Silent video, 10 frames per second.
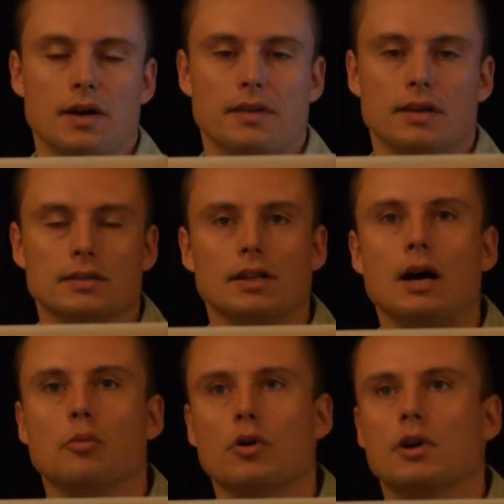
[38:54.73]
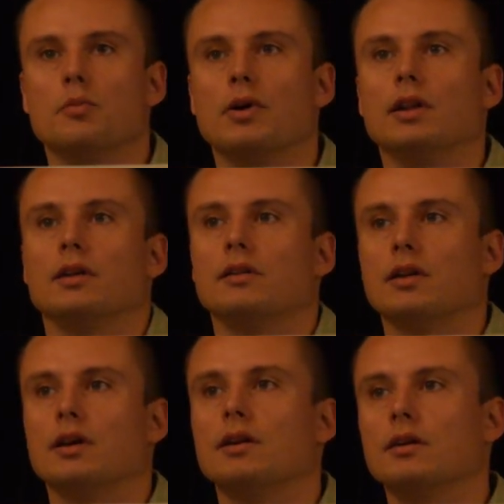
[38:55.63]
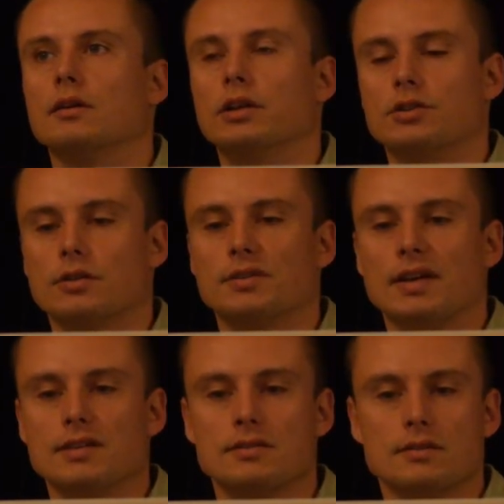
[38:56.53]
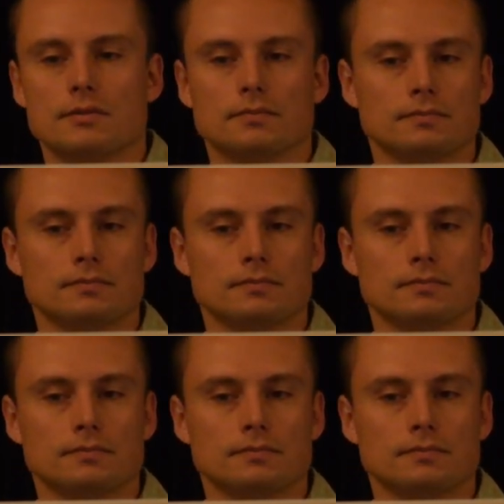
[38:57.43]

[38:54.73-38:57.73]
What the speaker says: think, is a lot more compelling than intro tests.